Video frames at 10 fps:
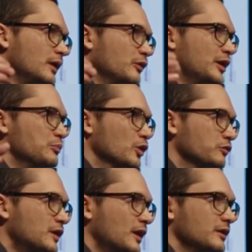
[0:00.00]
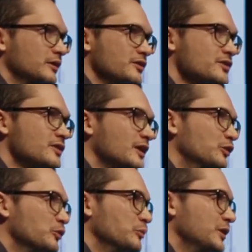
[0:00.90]
a rainbow of colors,
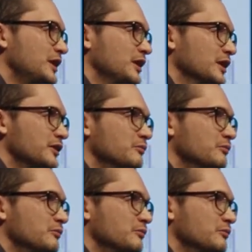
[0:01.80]
and we're making it